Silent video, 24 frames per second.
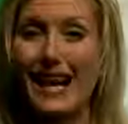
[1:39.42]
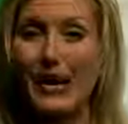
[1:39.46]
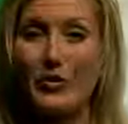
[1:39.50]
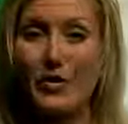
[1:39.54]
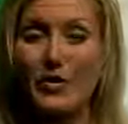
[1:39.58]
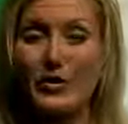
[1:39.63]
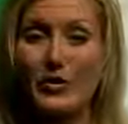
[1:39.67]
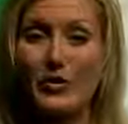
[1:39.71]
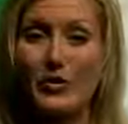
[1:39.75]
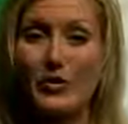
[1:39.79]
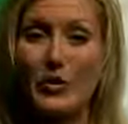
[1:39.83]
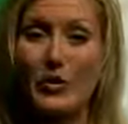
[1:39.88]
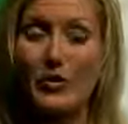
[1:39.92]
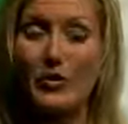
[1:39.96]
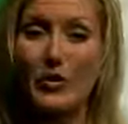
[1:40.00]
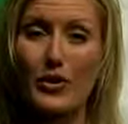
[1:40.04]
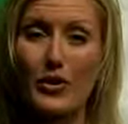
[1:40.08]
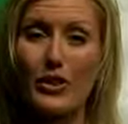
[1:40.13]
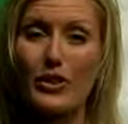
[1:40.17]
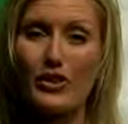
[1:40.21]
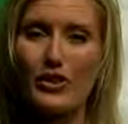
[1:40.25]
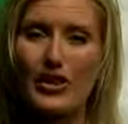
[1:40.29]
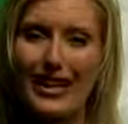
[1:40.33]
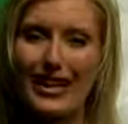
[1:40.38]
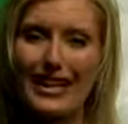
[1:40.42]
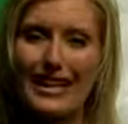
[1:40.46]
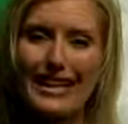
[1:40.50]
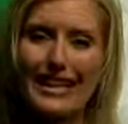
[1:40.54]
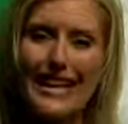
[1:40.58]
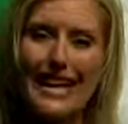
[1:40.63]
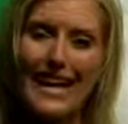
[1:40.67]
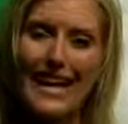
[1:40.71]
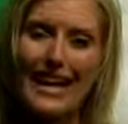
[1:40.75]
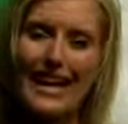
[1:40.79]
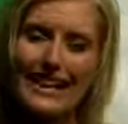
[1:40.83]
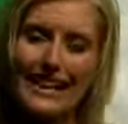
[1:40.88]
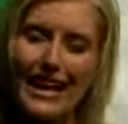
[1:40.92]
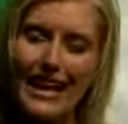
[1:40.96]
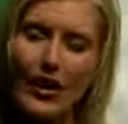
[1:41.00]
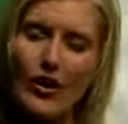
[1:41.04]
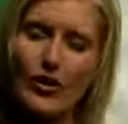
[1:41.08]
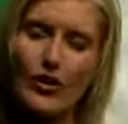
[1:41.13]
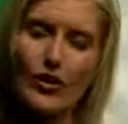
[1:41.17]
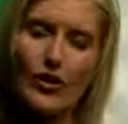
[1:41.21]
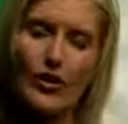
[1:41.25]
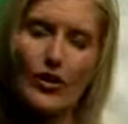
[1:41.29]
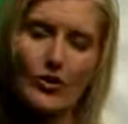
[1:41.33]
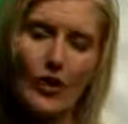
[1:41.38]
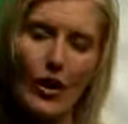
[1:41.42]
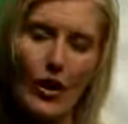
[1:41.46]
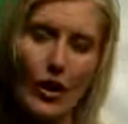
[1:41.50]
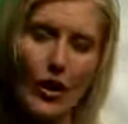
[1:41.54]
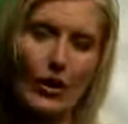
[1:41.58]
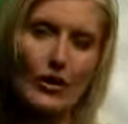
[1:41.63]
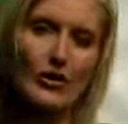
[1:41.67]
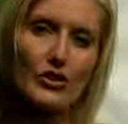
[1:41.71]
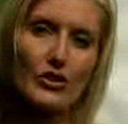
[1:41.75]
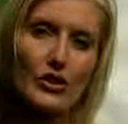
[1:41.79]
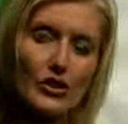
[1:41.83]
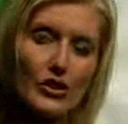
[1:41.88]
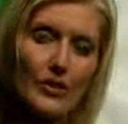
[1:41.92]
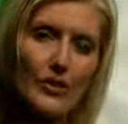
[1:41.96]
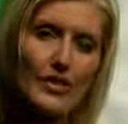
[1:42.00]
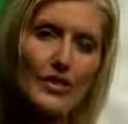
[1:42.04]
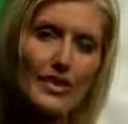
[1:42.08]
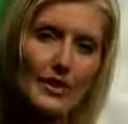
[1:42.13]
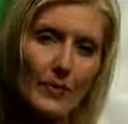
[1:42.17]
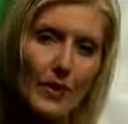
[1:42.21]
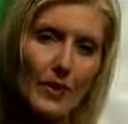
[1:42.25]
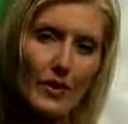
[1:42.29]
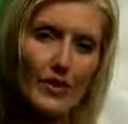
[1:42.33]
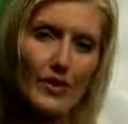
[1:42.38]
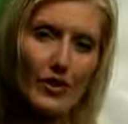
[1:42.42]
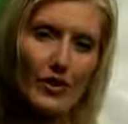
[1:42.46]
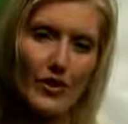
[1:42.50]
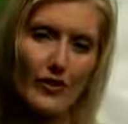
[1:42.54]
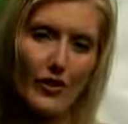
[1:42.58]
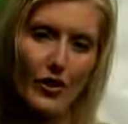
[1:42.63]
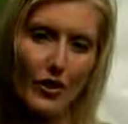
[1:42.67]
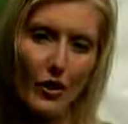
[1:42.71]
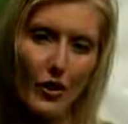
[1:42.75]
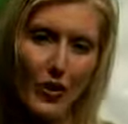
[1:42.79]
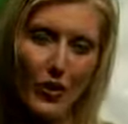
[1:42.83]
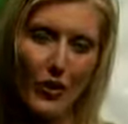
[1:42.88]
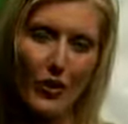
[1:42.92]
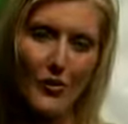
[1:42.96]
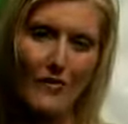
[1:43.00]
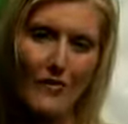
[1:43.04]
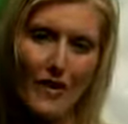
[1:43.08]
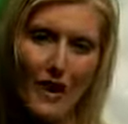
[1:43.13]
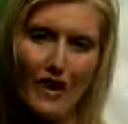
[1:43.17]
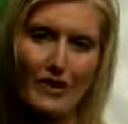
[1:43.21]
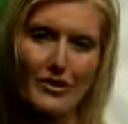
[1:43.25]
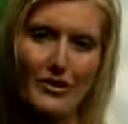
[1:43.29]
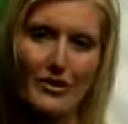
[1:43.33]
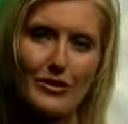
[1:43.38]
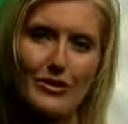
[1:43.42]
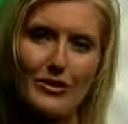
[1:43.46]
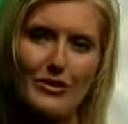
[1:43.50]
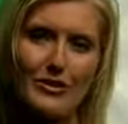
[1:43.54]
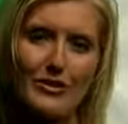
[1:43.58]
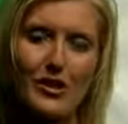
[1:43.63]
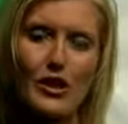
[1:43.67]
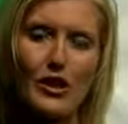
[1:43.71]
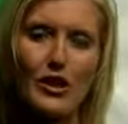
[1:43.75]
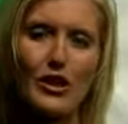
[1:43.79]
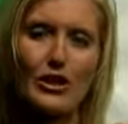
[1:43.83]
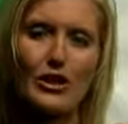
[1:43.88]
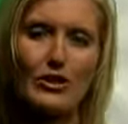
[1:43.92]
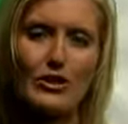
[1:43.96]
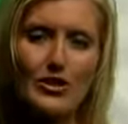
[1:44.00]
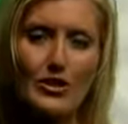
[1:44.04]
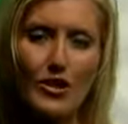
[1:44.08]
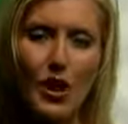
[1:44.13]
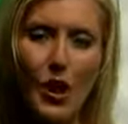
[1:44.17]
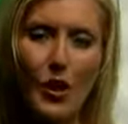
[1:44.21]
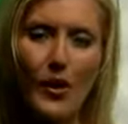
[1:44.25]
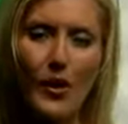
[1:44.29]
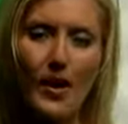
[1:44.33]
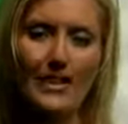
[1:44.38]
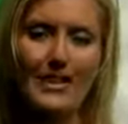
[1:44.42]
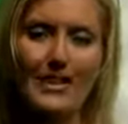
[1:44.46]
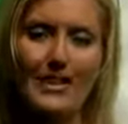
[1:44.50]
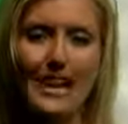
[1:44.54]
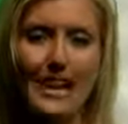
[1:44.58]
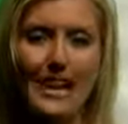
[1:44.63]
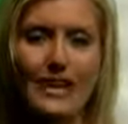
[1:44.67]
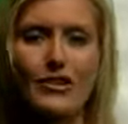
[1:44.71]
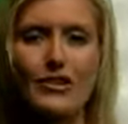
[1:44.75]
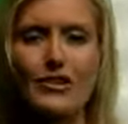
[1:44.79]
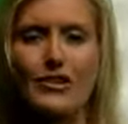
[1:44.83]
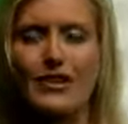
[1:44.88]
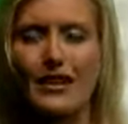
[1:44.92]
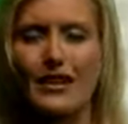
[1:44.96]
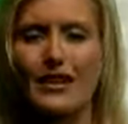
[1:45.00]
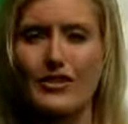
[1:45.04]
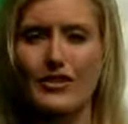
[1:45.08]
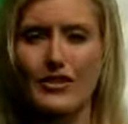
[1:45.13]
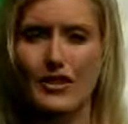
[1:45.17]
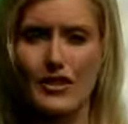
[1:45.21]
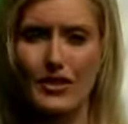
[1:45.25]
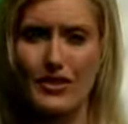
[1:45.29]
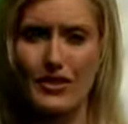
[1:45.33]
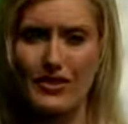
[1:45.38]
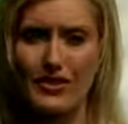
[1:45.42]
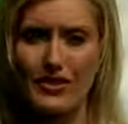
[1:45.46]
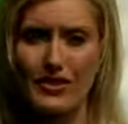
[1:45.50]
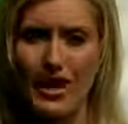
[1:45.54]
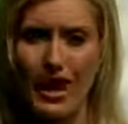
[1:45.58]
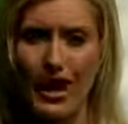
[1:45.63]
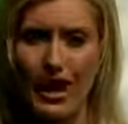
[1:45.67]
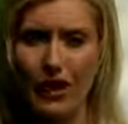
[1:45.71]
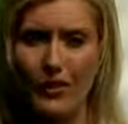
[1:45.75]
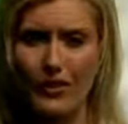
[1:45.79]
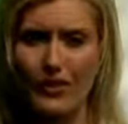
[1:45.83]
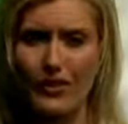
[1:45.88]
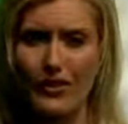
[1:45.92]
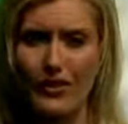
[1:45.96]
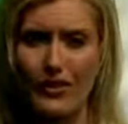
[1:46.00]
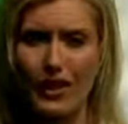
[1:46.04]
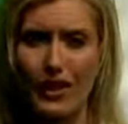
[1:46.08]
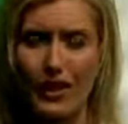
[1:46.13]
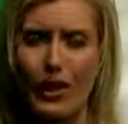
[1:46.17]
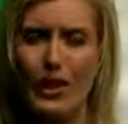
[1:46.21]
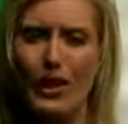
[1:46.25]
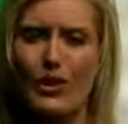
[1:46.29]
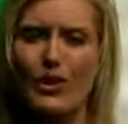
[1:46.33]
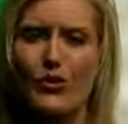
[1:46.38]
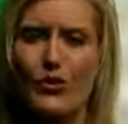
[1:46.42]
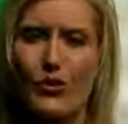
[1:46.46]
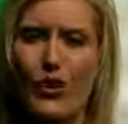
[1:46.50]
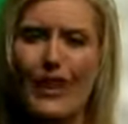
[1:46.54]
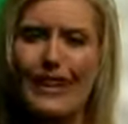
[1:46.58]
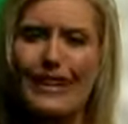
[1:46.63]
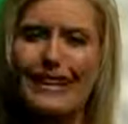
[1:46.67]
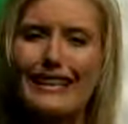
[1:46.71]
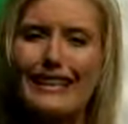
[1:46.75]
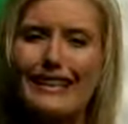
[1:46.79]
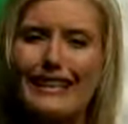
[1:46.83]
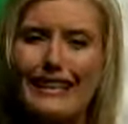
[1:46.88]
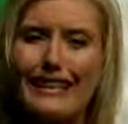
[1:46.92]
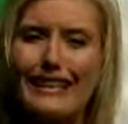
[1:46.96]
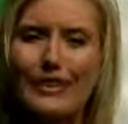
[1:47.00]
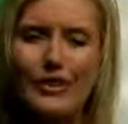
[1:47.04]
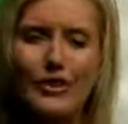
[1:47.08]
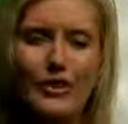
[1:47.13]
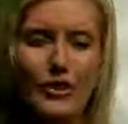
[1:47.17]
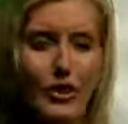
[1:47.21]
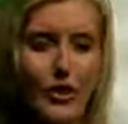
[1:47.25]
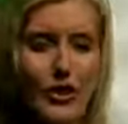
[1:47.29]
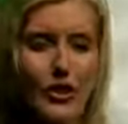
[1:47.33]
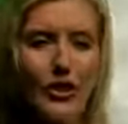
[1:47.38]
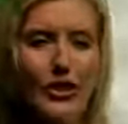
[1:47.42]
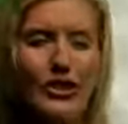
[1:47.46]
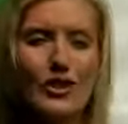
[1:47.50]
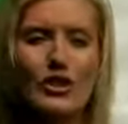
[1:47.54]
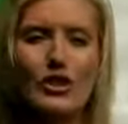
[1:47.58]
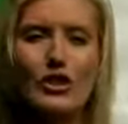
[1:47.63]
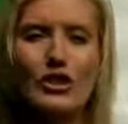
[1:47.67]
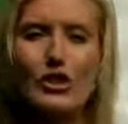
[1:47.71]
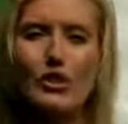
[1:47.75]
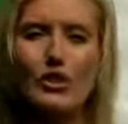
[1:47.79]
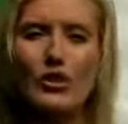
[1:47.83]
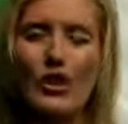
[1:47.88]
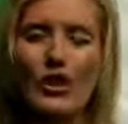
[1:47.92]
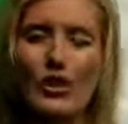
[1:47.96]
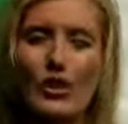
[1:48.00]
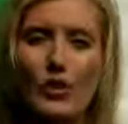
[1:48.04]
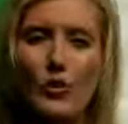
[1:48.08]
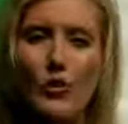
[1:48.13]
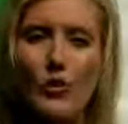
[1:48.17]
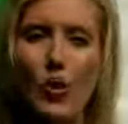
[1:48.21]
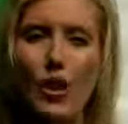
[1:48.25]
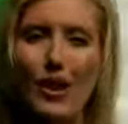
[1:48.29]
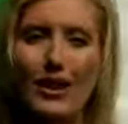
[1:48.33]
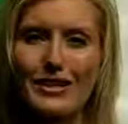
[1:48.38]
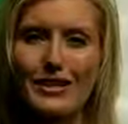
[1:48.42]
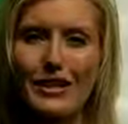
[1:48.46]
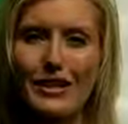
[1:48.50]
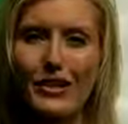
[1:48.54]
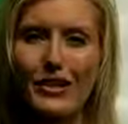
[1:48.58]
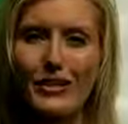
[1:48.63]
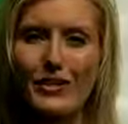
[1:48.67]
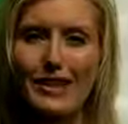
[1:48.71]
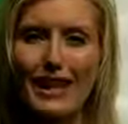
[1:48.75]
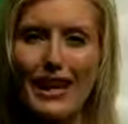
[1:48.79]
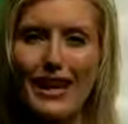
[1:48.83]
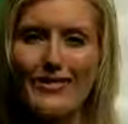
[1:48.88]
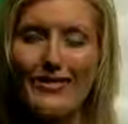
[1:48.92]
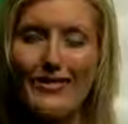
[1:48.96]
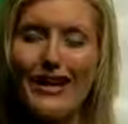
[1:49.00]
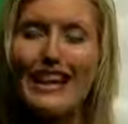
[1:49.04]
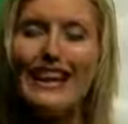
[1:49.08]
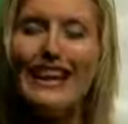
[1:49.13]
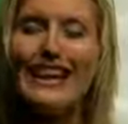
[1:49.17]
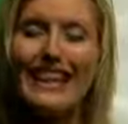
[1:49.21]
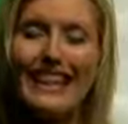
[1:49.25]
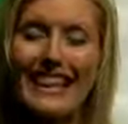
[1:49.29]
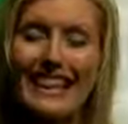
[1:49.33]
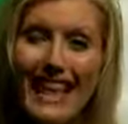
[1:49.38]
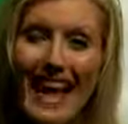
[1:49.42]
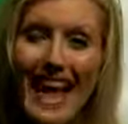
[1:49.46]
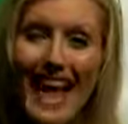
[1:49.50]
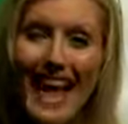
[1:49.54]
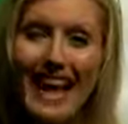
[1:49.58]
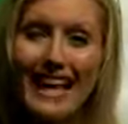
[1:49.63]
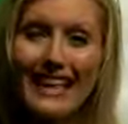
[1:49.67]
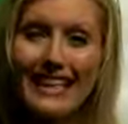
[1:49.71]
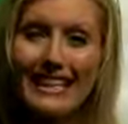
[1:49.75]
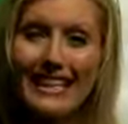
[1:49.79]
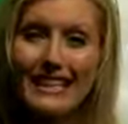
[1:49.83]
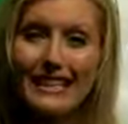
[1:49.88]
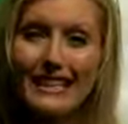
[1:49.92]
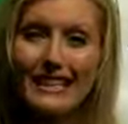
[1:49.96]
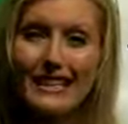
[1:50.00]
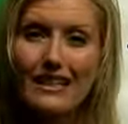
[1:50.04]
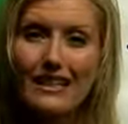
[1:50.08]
I want to be appreciated. They are all a true expression of our core values. So, as an exercise to yourself, try to list the things that you want in your life, then